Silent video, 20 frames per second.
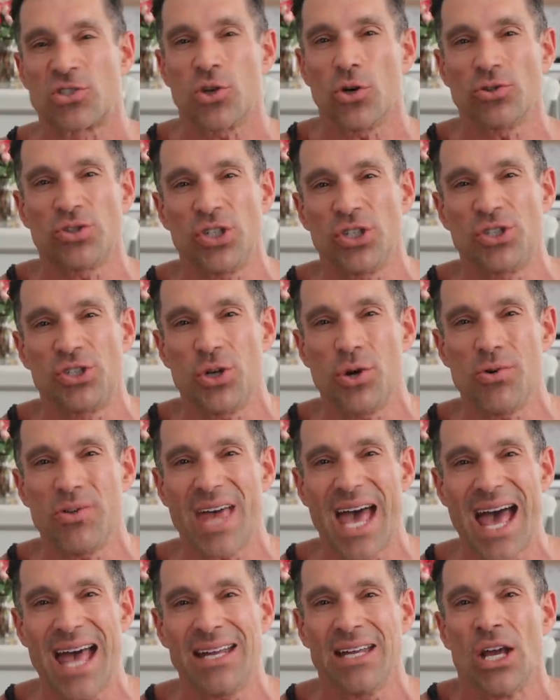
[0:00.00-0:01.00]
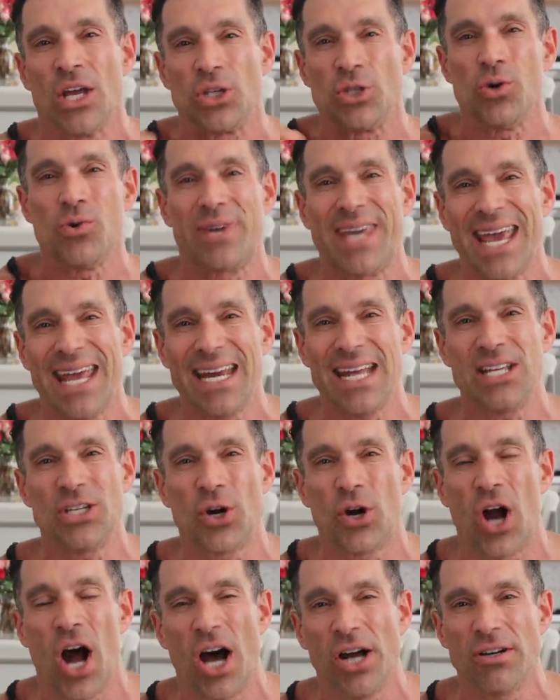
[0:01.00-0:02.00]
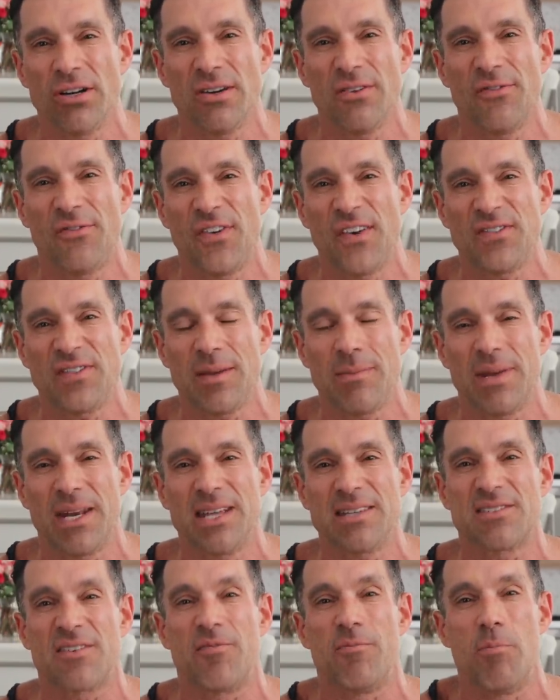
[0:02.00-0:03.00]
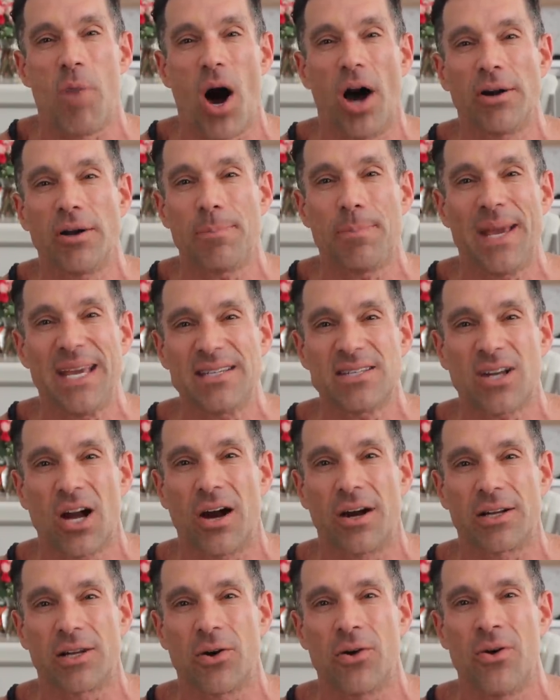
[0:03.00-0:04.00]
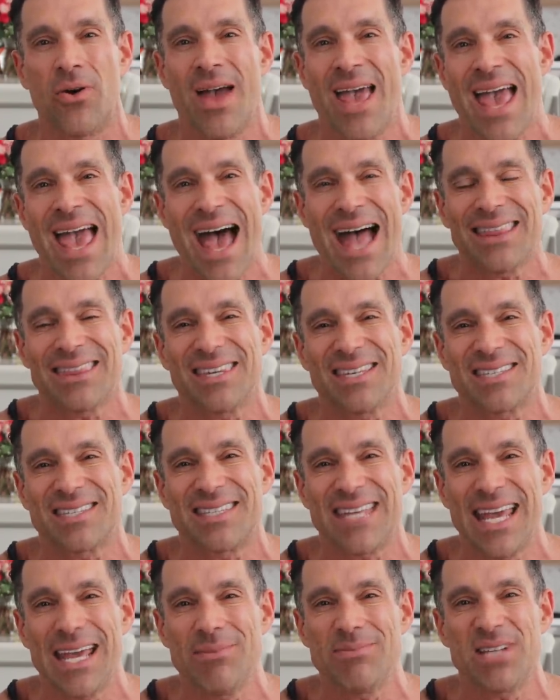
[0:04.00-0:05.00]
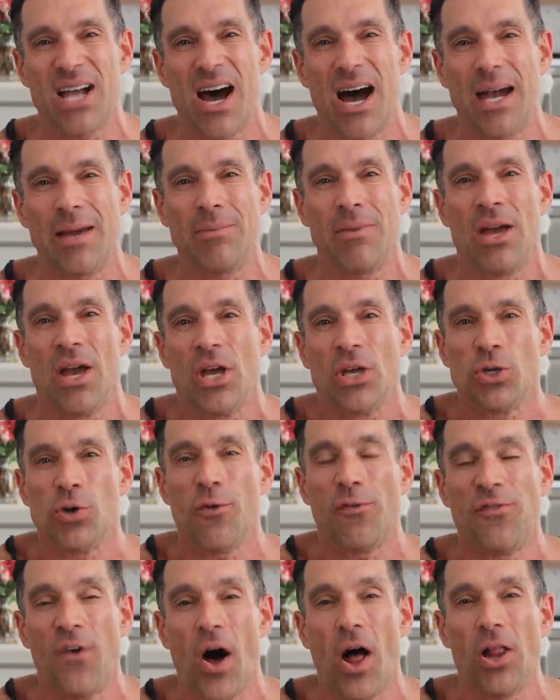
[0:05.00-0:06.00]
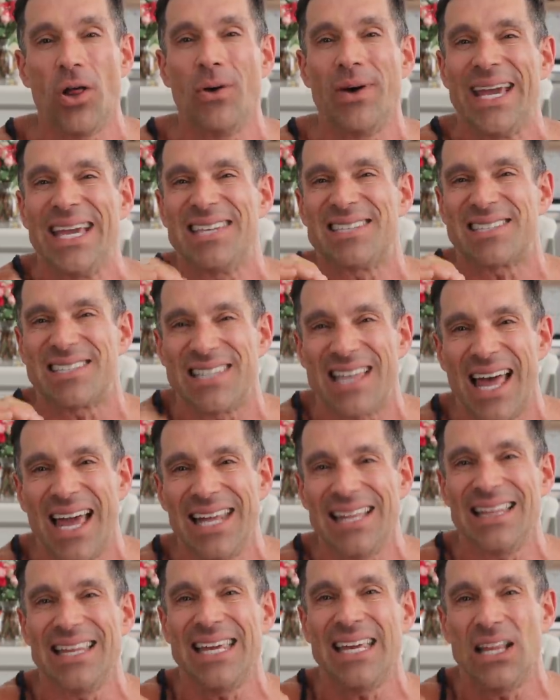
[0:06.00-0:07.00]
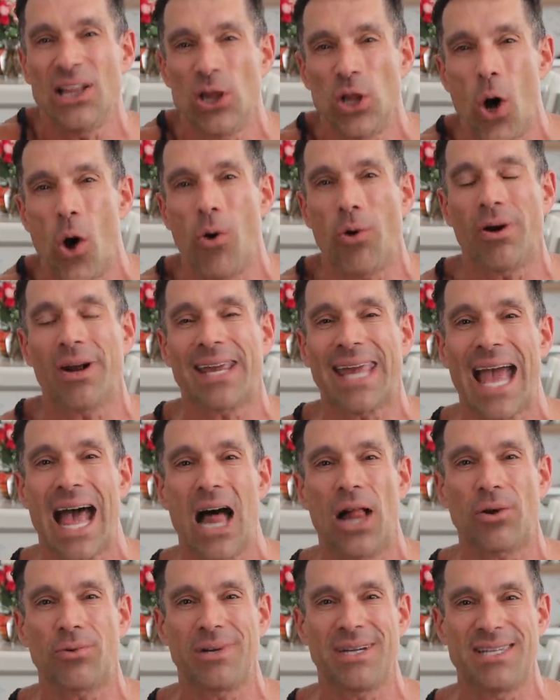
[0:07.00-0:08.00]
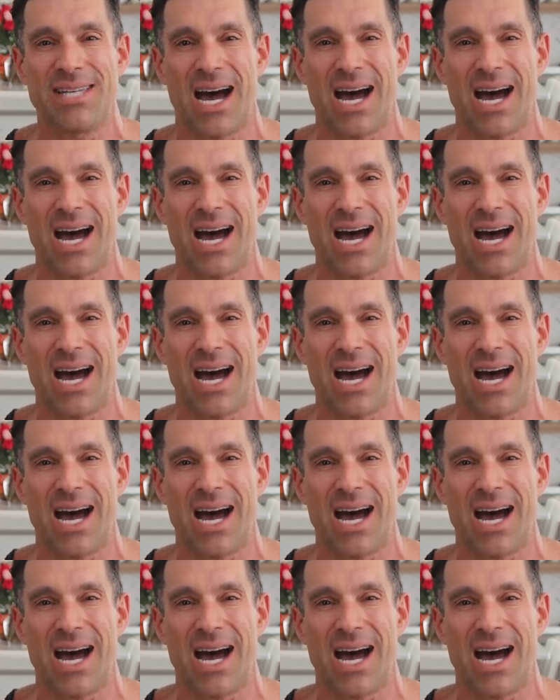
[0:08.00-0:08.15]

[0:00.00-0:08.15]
So to do that, you get in your 150 minutes of moderate pace cardio. At the same time, you follow a slightly lower calorie